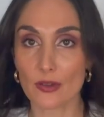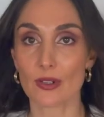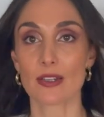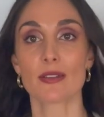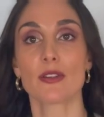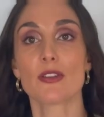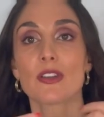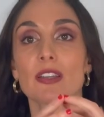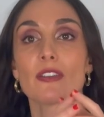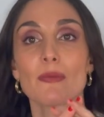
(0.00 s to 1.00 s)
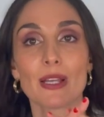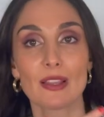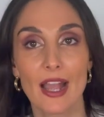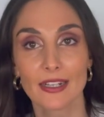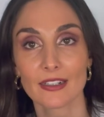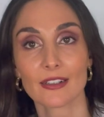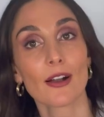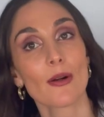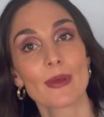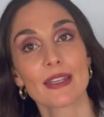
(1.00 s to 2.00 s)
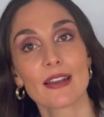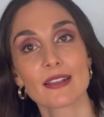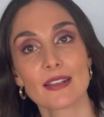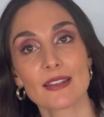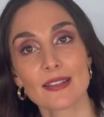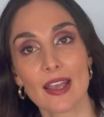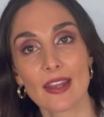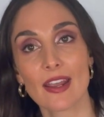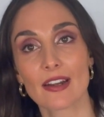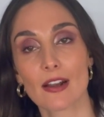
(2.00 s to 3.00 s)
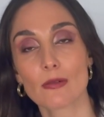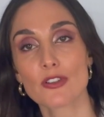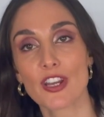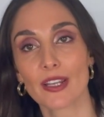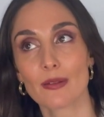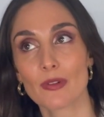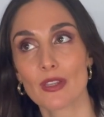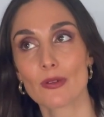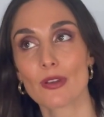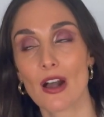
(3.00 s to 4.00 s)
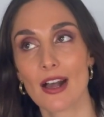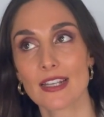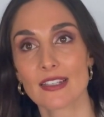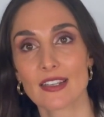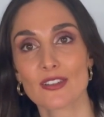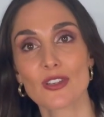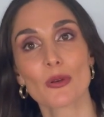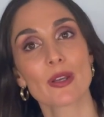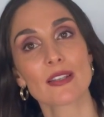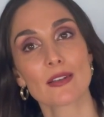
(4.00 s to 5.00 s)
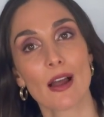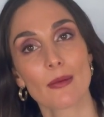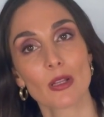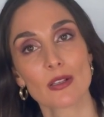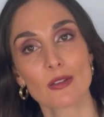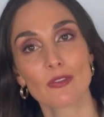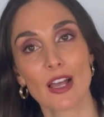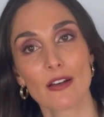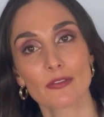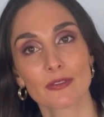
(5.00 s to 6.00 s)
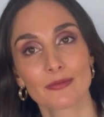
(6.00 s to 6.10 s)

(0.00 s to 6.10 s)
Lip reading: And if so, you can give me a like and a comment, as I said, and I will check in with you guys in 2 weeks' time. Lots of love.